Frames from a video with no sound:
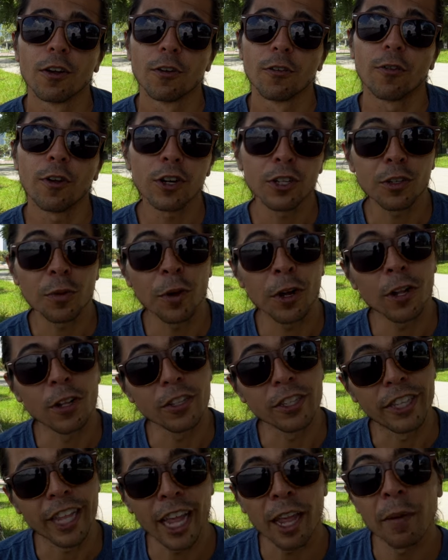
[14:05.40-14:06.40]
First of all,
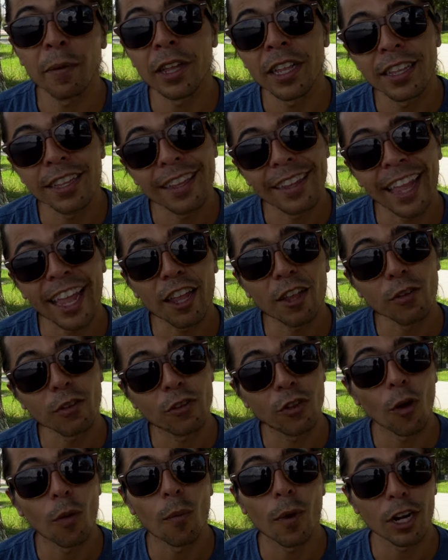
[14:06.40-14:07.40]
David, thank you
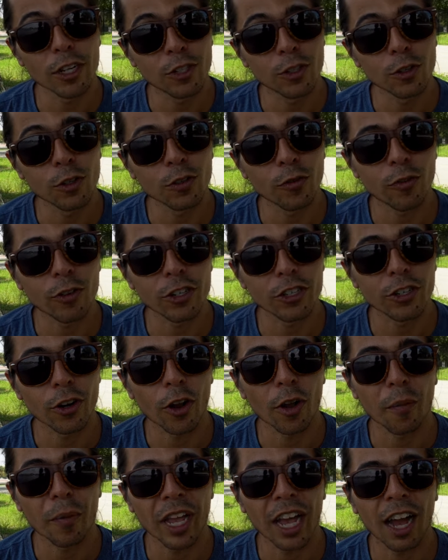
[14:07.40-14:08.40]
so much, dude, for
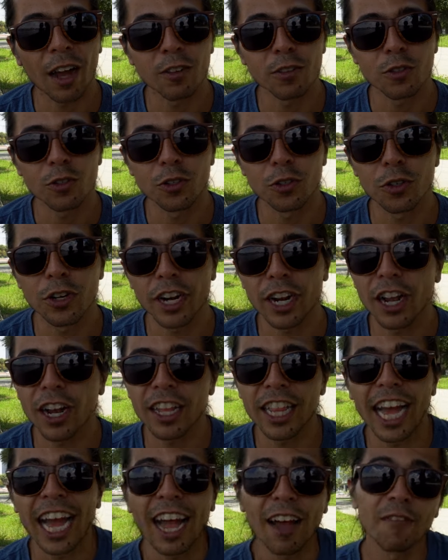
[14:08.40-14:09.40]
showing me how to shoot a
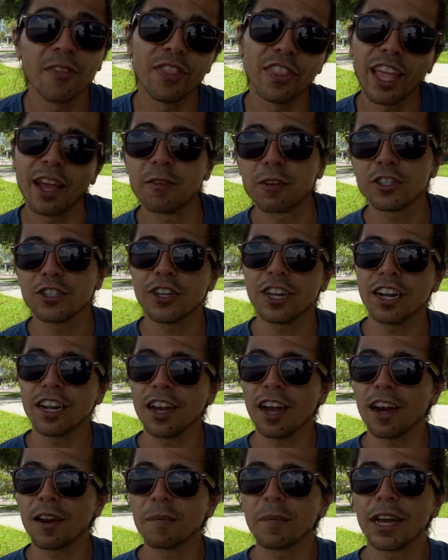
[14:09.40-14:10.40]
gun. I have never shot a
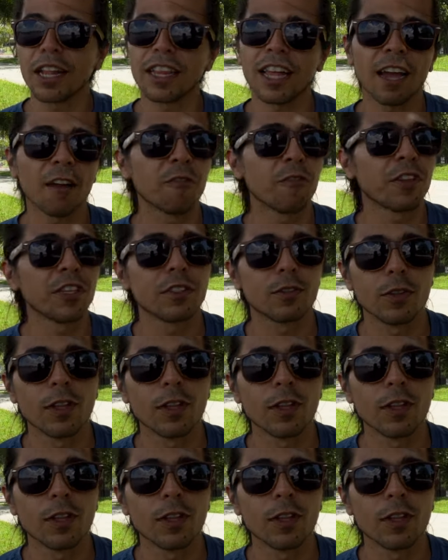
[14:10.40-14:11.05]
gun in my life.